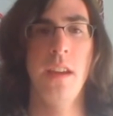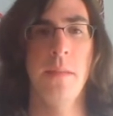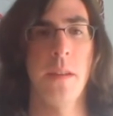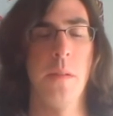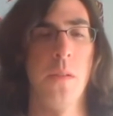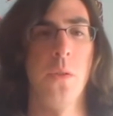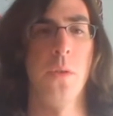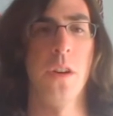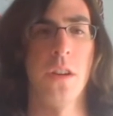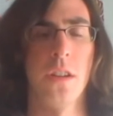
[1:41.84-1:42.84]
people who
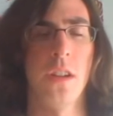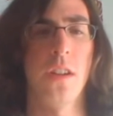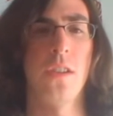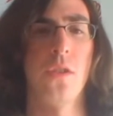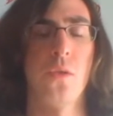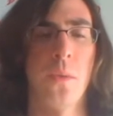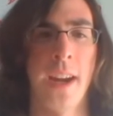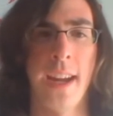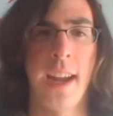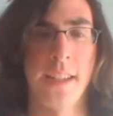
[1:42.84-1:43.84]
are
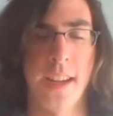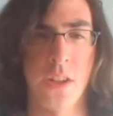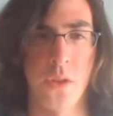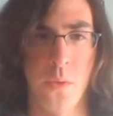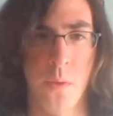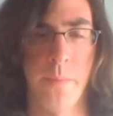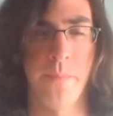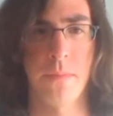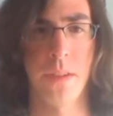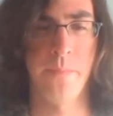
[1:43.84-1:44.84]
gray asexual,
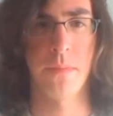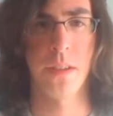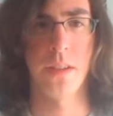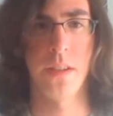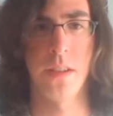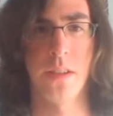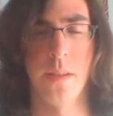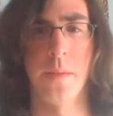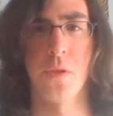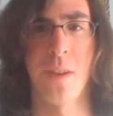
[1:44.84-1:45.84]

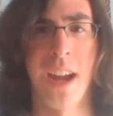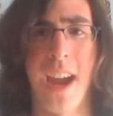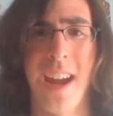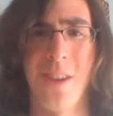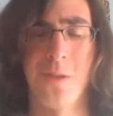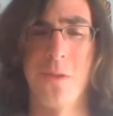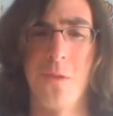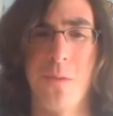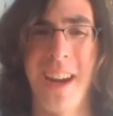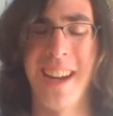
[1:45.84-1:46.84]
sometimes gray A or
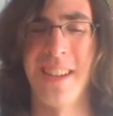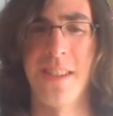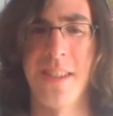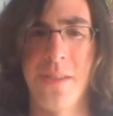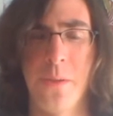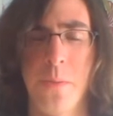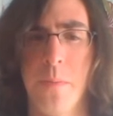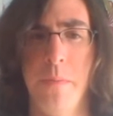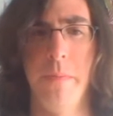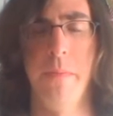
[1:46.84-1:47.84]
grace or
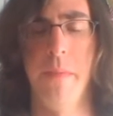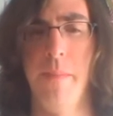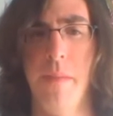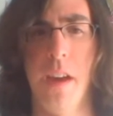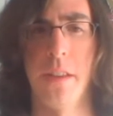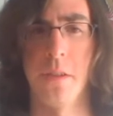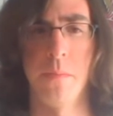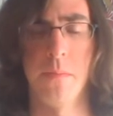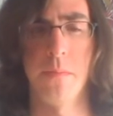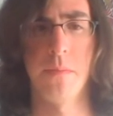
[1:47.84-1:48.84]
other
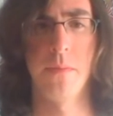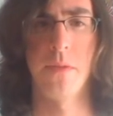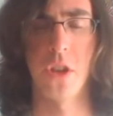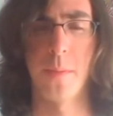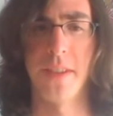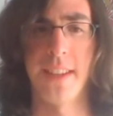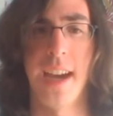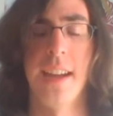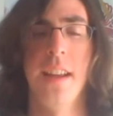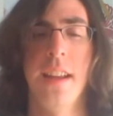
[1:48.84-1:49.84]
terms like
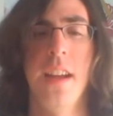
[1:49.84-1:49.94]
that.